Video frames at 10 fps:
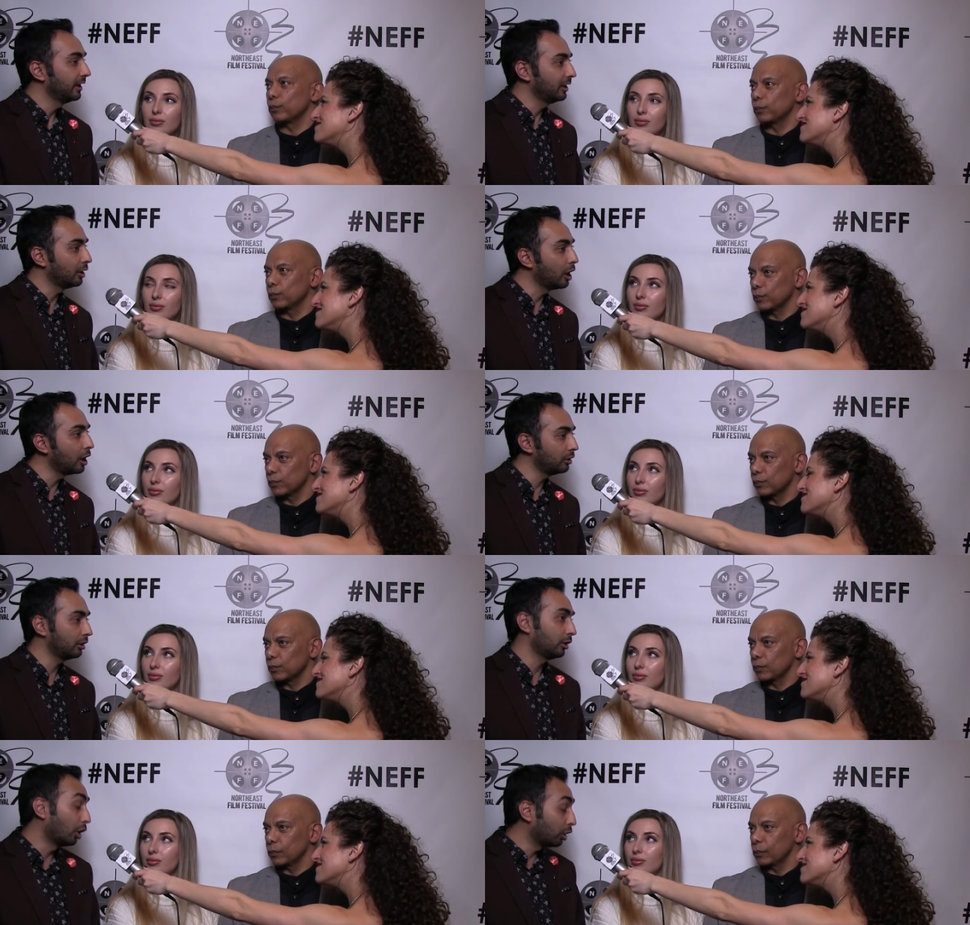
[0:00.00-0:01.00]
Speaker 1: in a
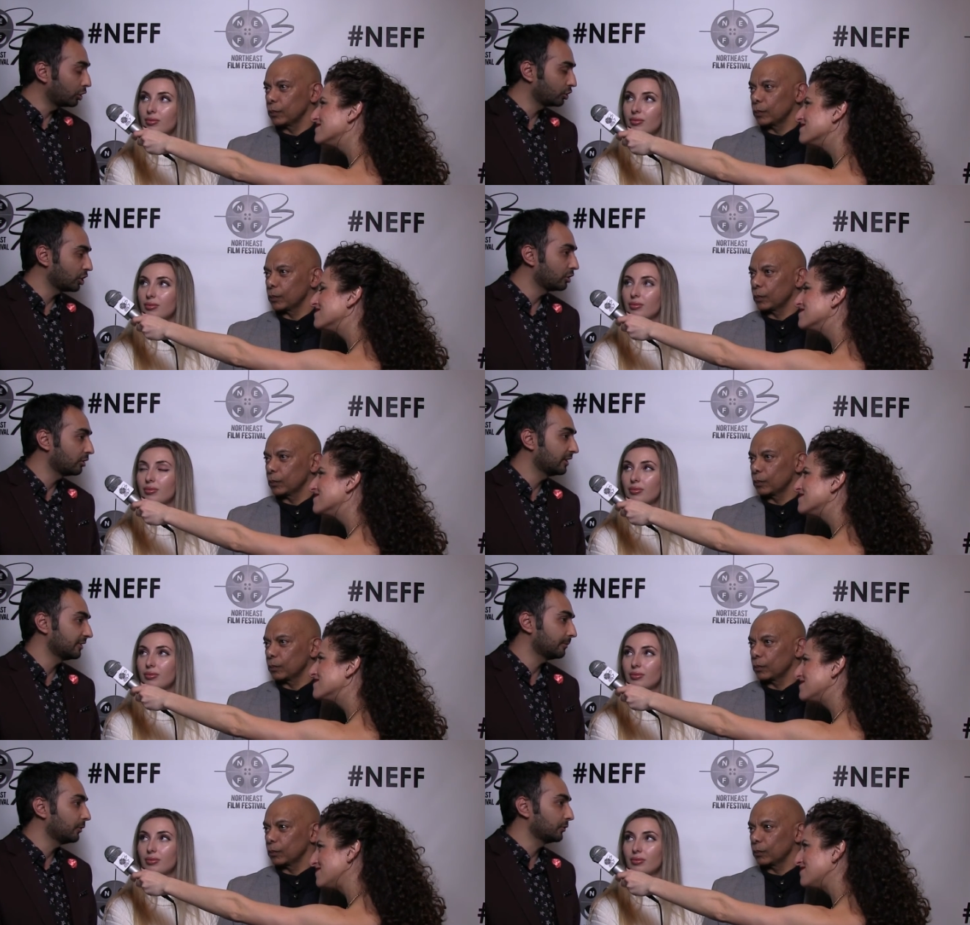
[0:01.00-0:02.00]
horror genre
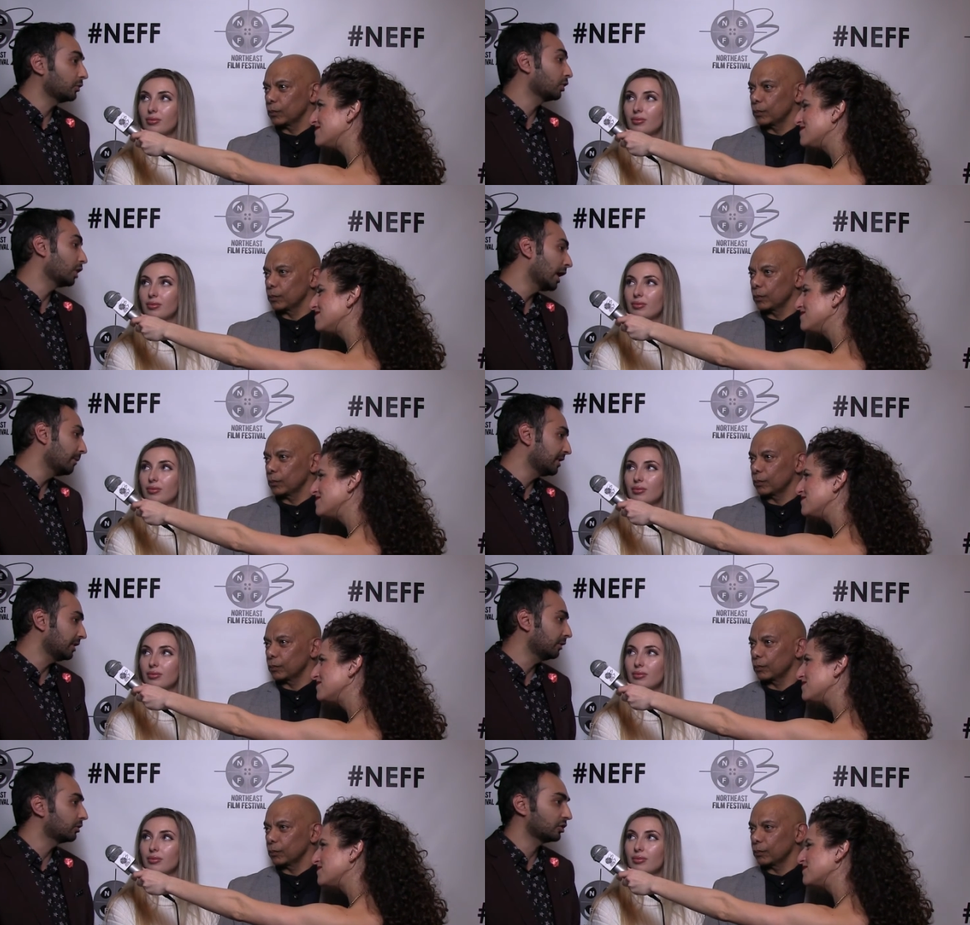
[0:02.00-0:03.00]
as opposed to a
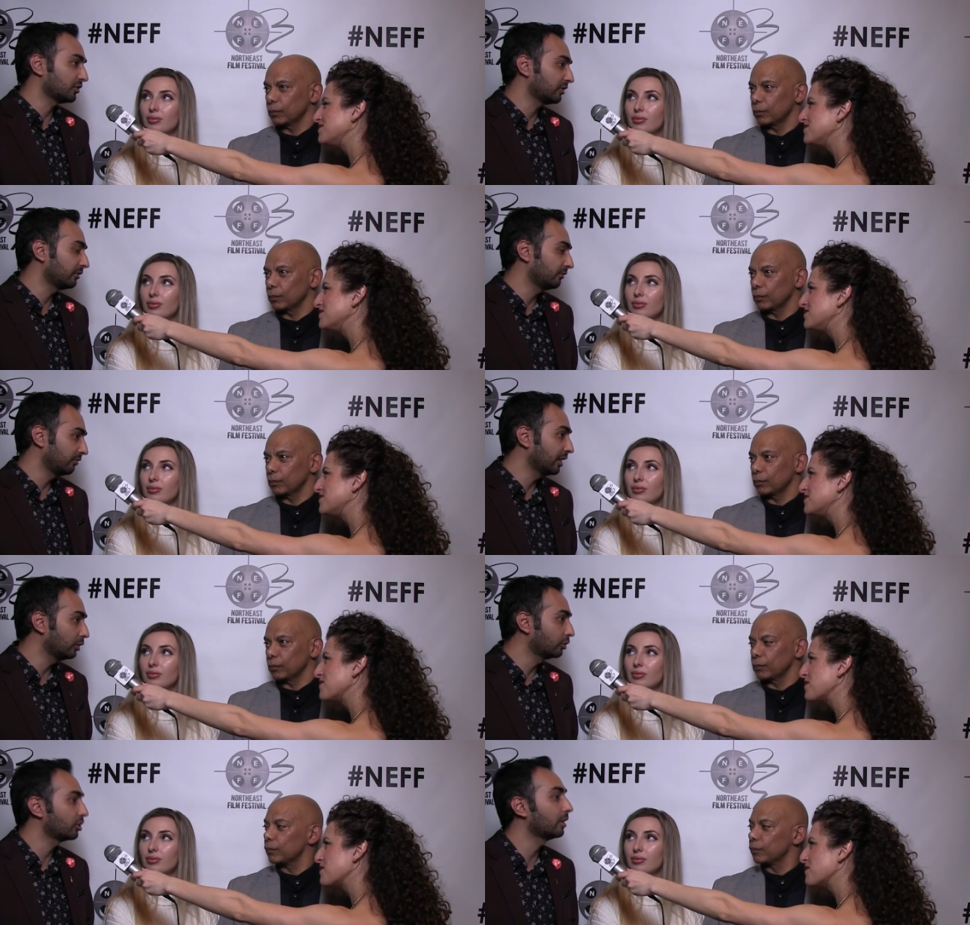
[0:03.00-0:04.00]
comedy or just a
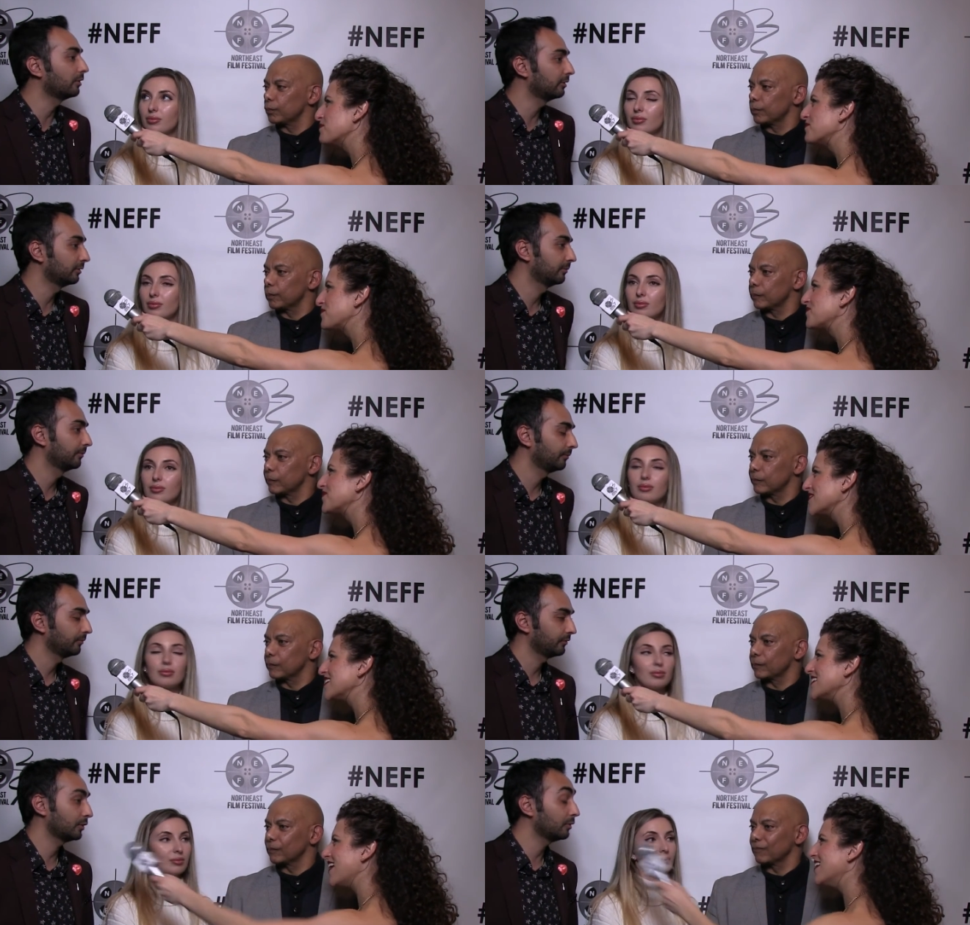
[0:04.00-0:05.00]
regular drama.
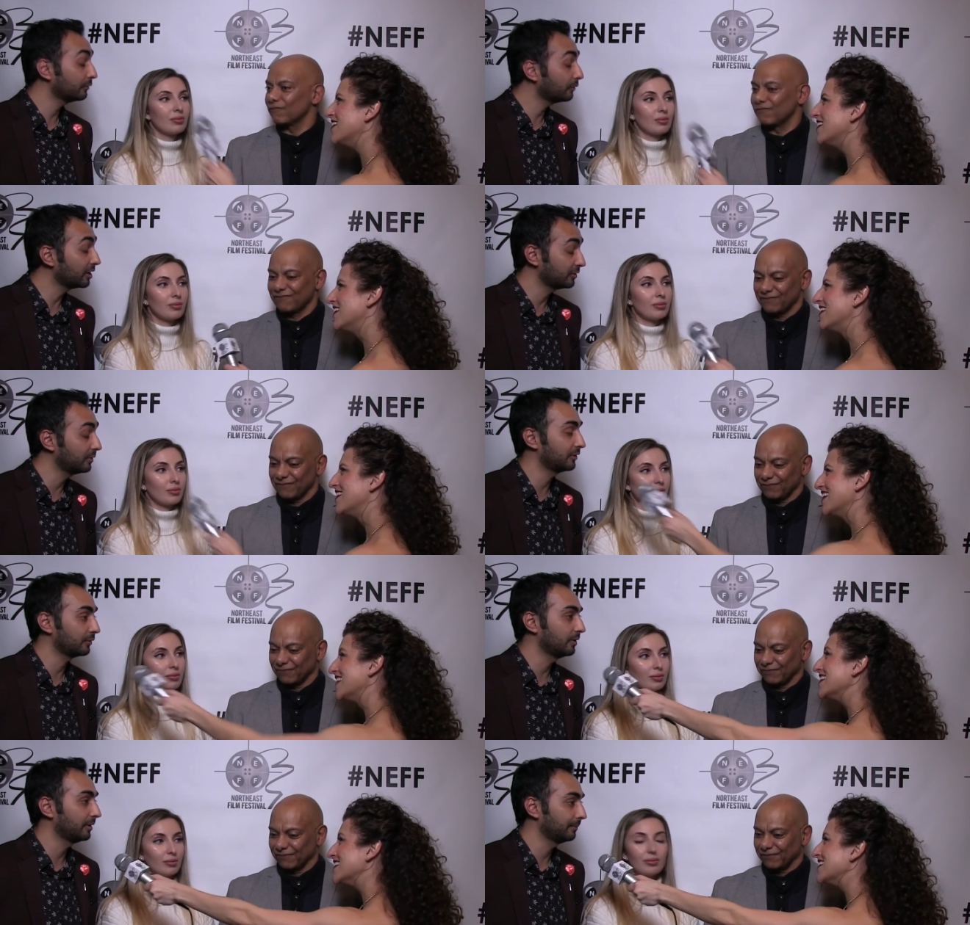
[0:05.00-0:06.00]
So it was fun
Speaker 2: experience
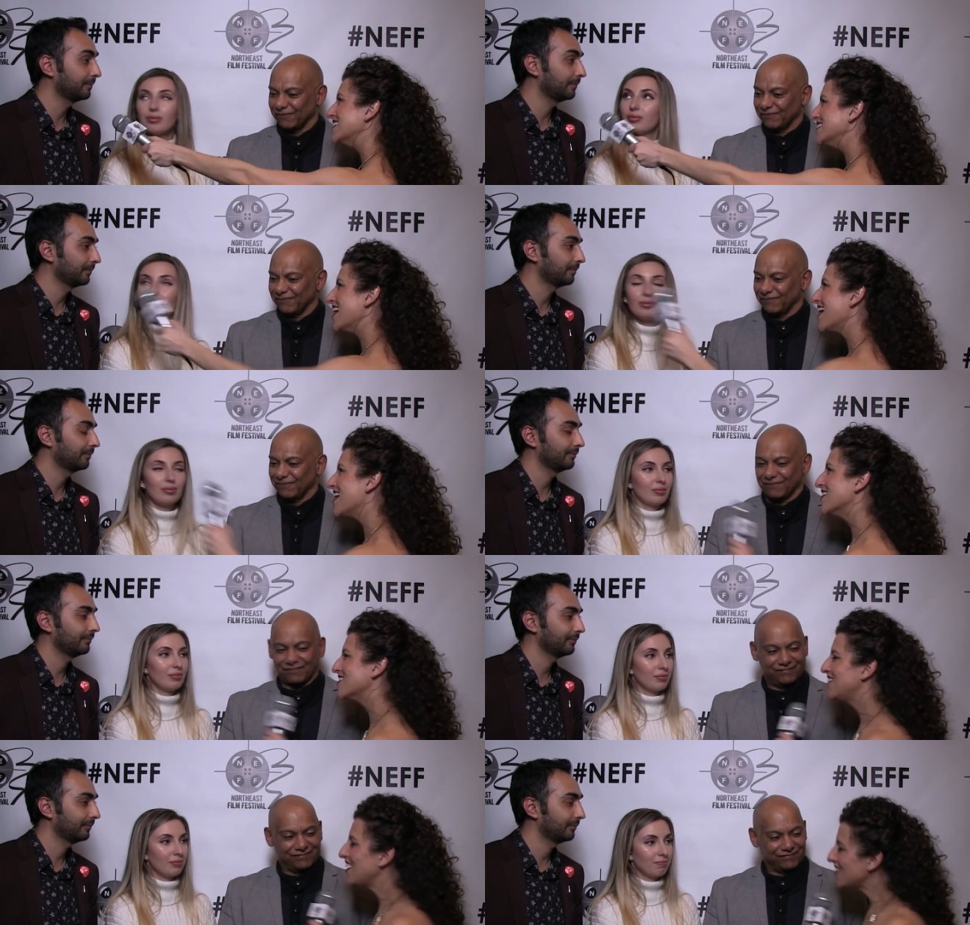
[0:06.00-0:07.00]
for me. Yeah.
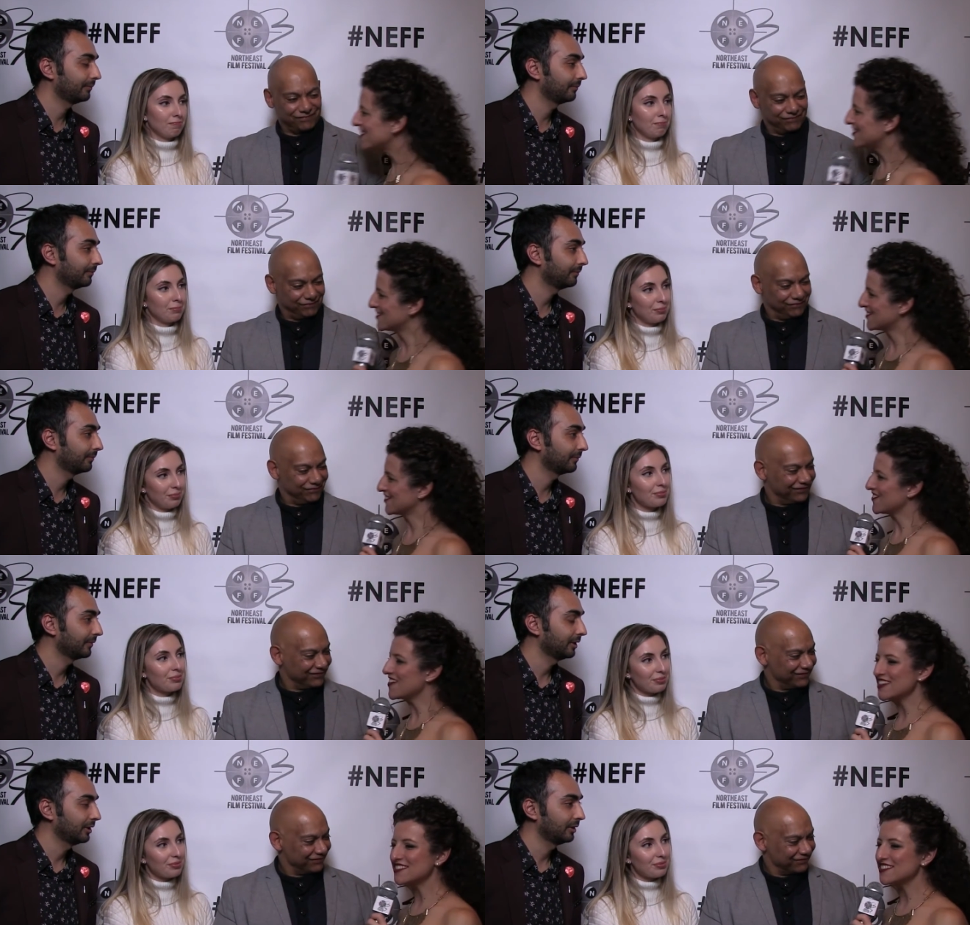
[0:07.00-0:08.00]
Very cool.
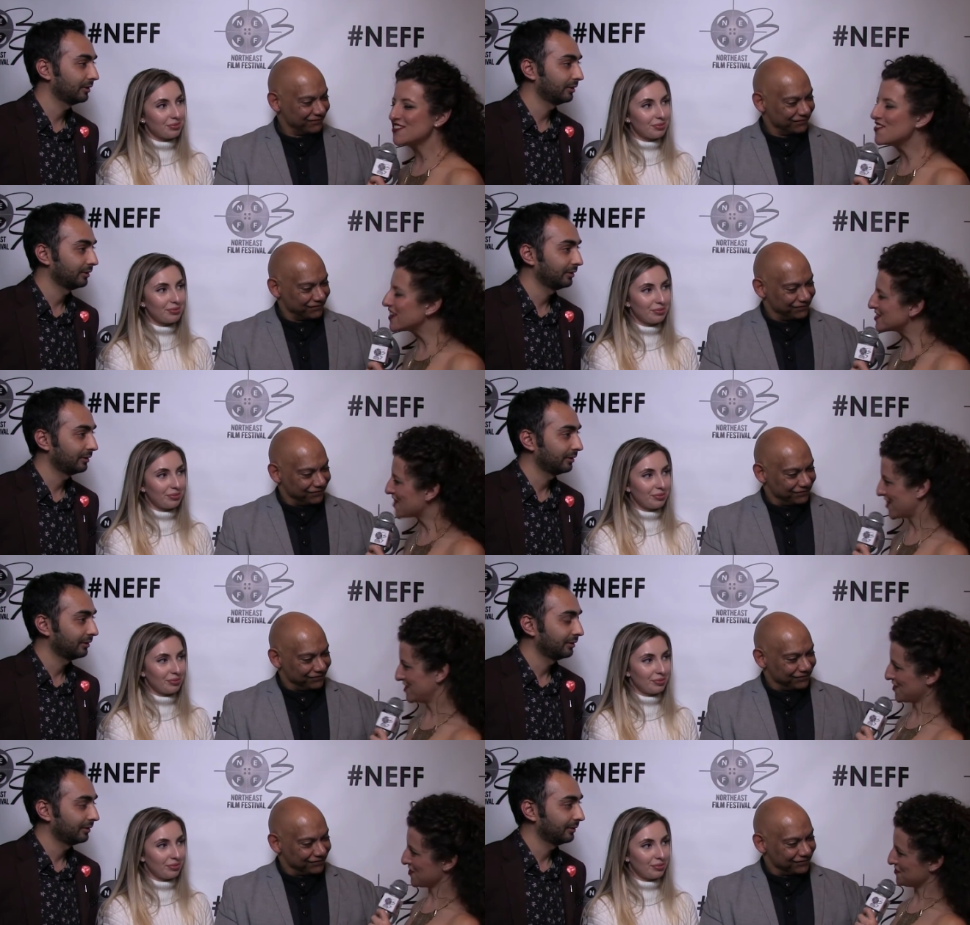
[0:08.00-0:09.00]
Well, it's so great
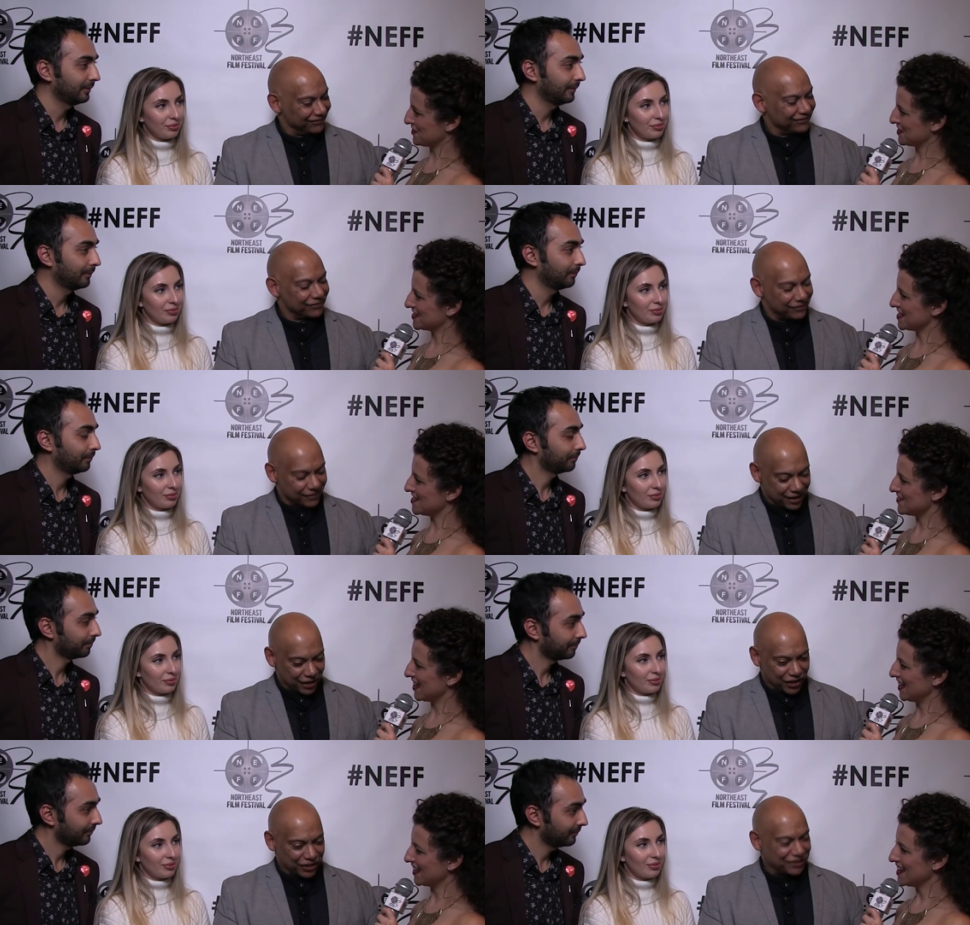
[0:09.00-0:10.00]
talking to all of you this
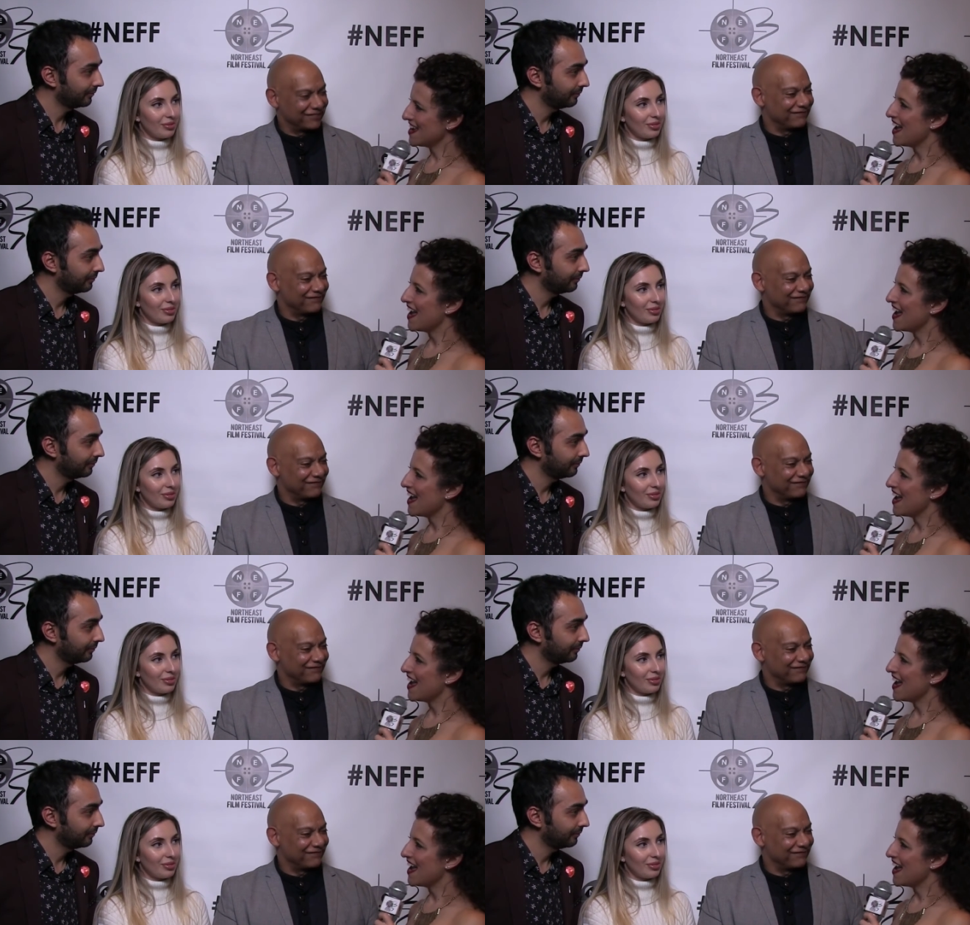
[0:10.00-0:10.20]
evening.